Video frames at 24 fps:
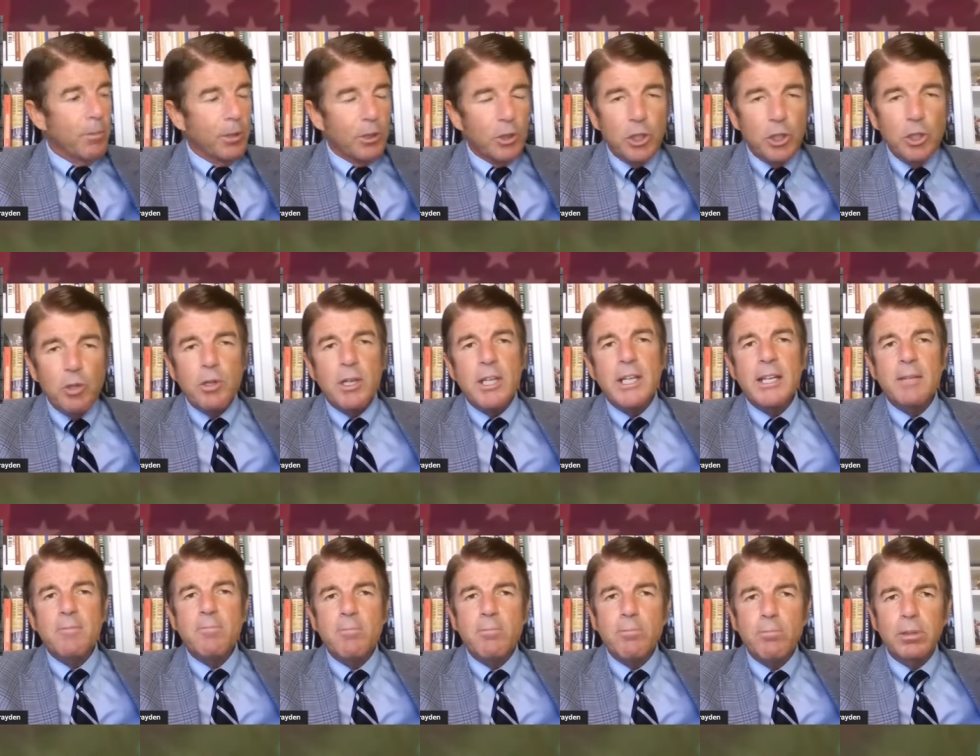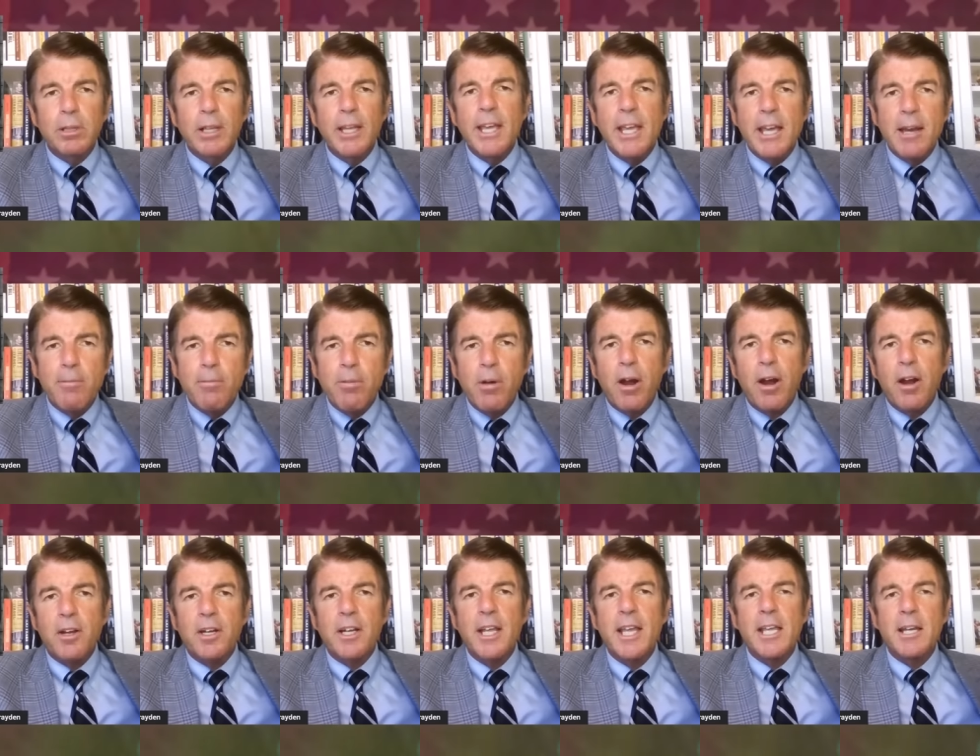But you can play a
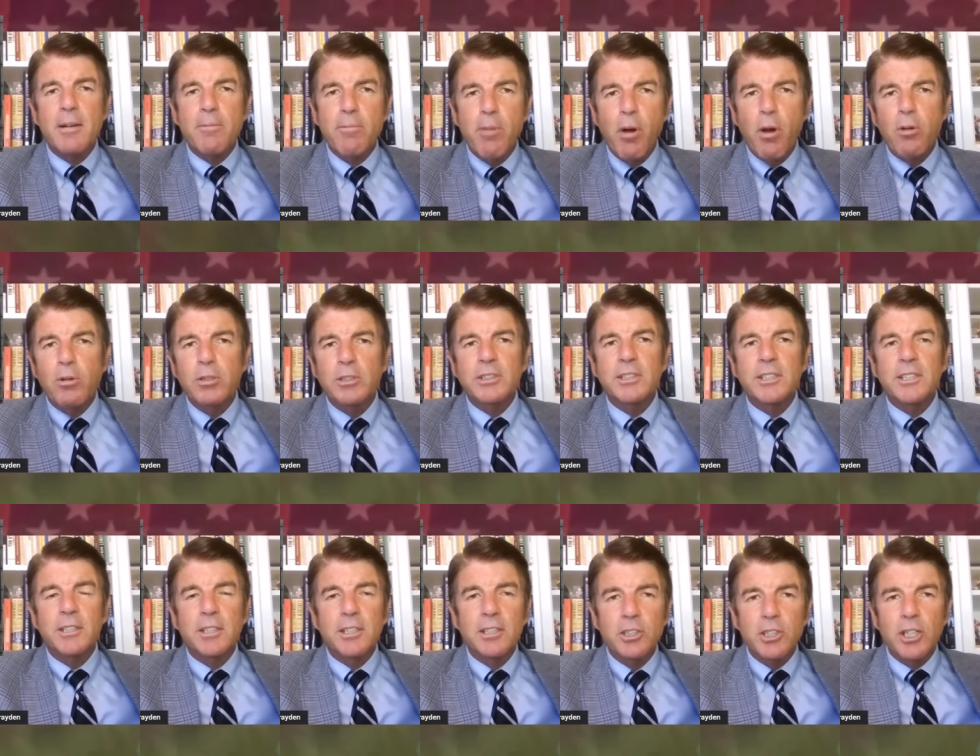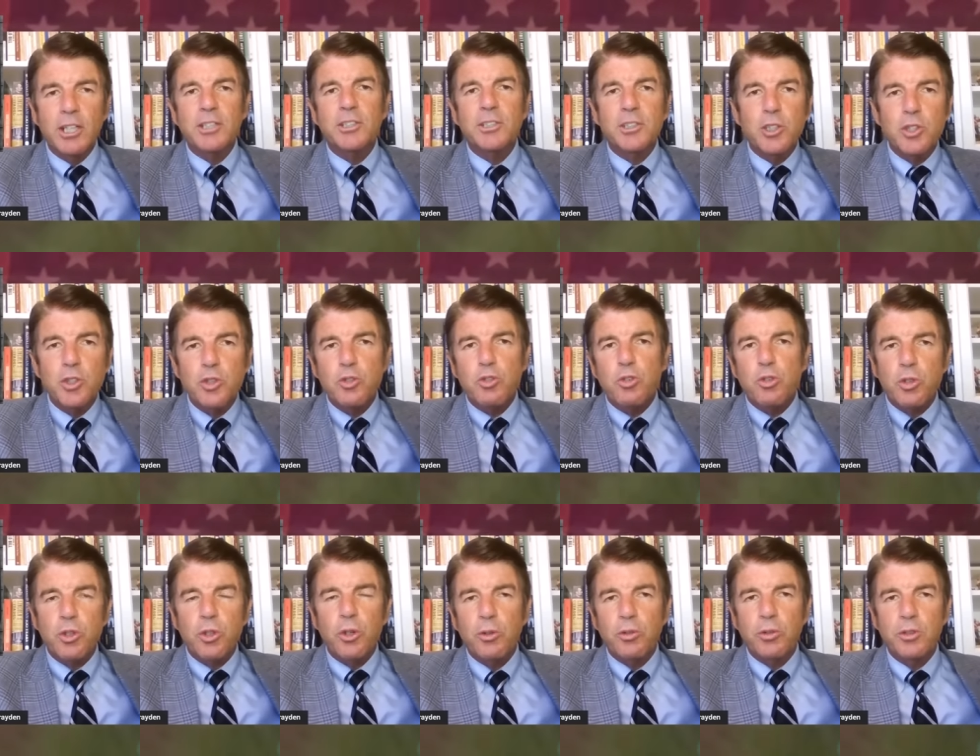part in opposing Justin
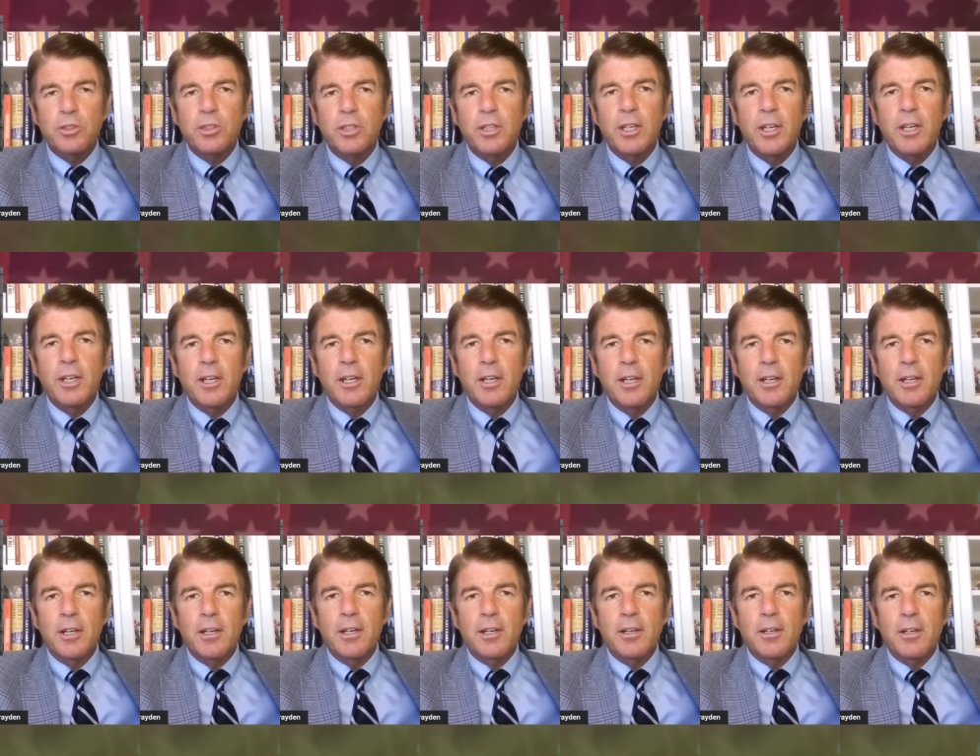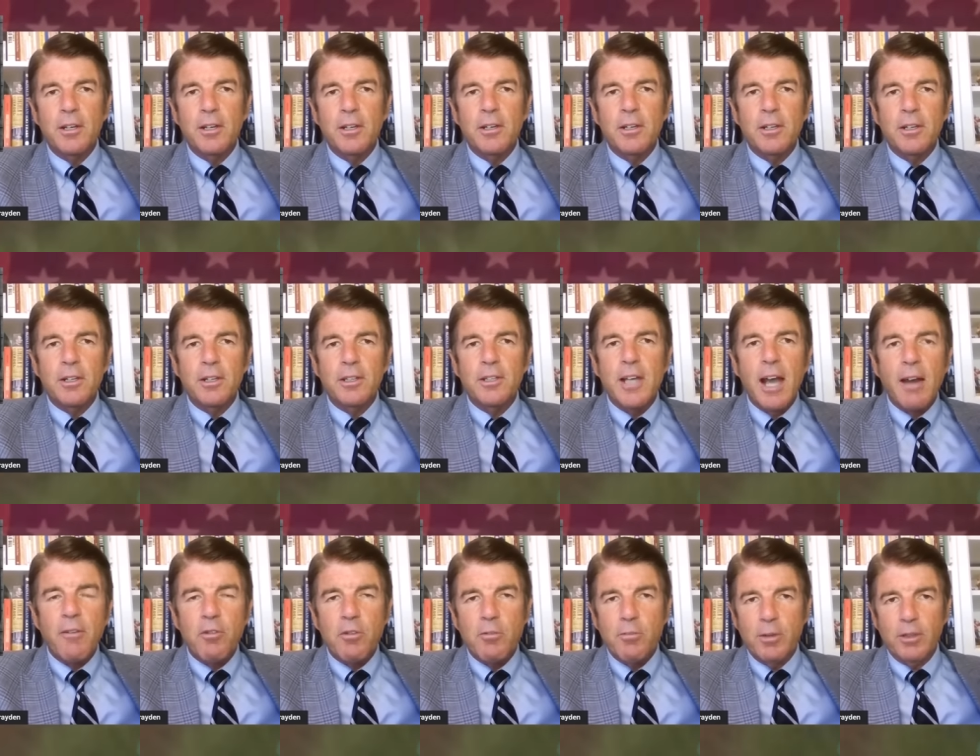Trudeau's
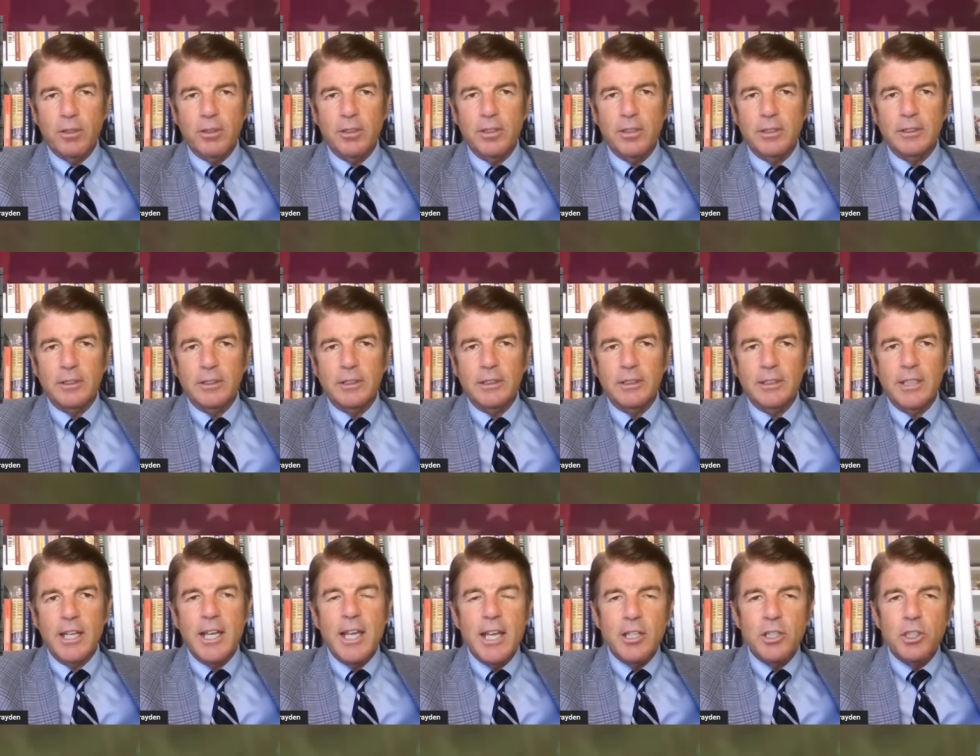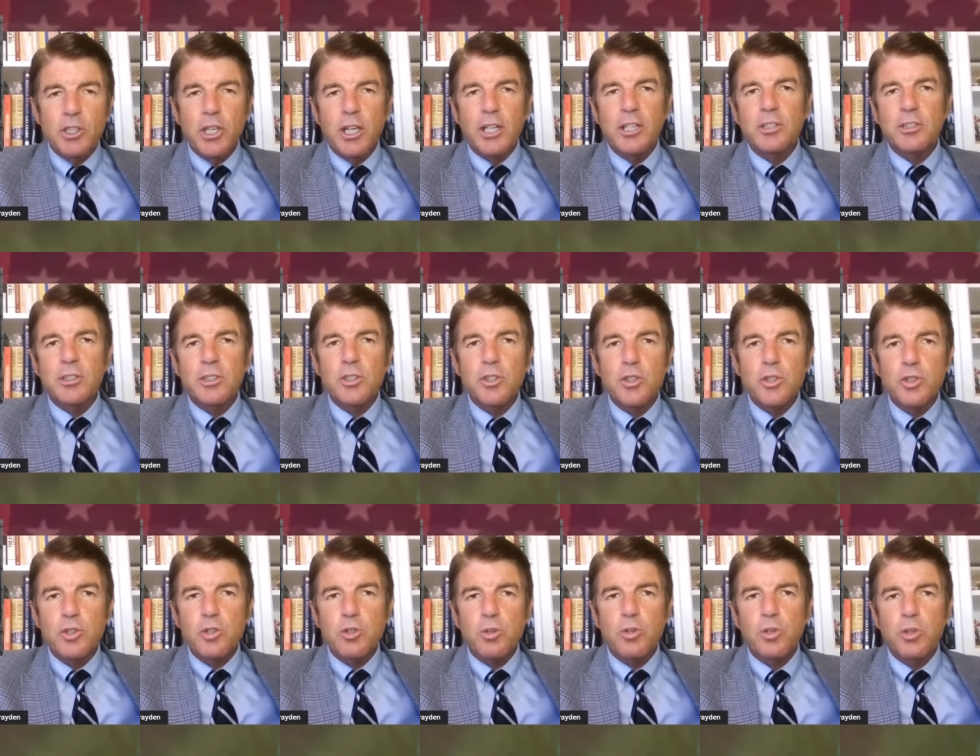government
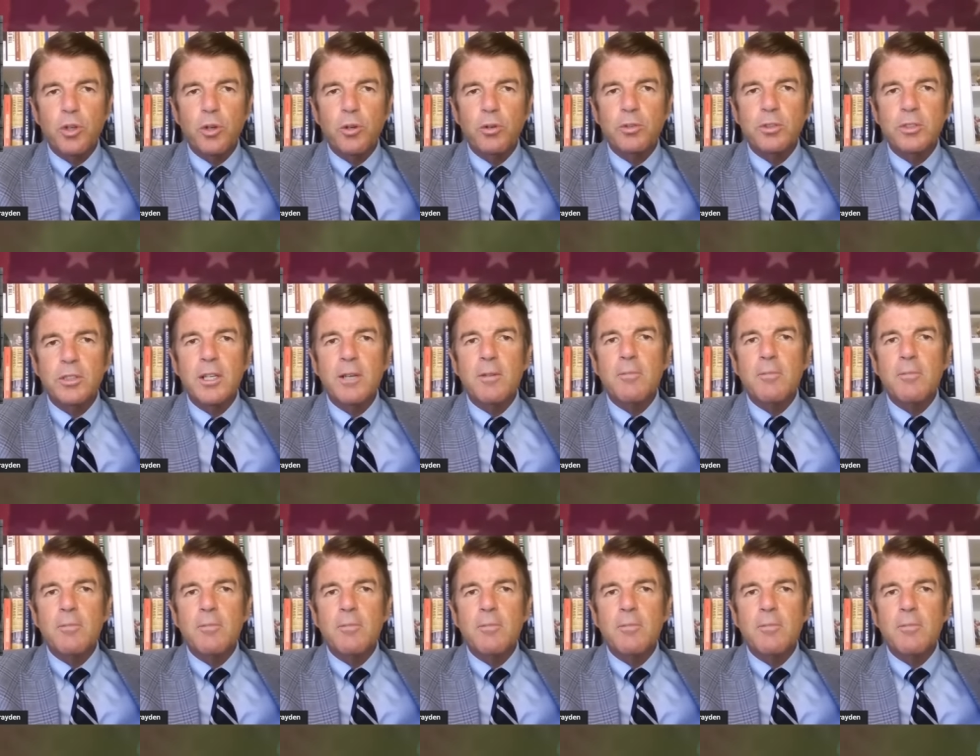and Justin